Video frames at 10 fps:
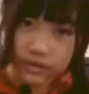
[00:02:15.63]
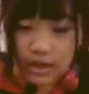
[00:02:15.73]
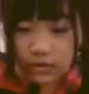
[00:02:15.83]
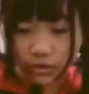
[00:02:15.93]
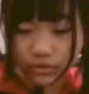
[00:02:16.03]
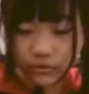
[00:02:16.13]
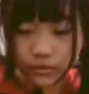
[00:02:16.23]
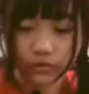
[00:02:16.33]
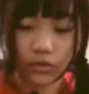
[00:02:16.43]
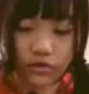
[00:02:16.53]
Yeah, croak is a
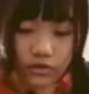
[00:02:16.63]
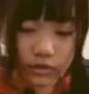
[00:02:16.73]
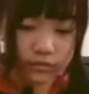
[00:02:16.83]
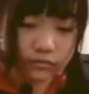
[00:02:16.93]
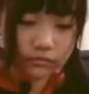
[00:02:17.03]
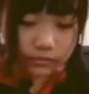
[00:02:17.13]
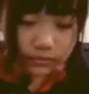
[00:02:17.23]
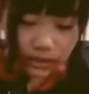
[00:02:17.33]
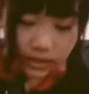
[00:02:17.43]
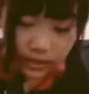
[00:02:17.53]
real word, so.
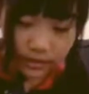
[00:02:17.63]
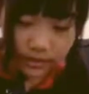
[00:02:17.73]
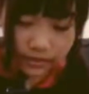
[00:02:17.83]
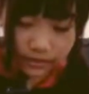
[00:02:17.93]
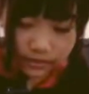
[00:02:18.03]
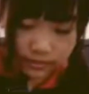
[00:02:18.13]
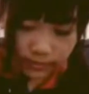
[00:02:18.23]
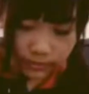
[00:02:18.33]
We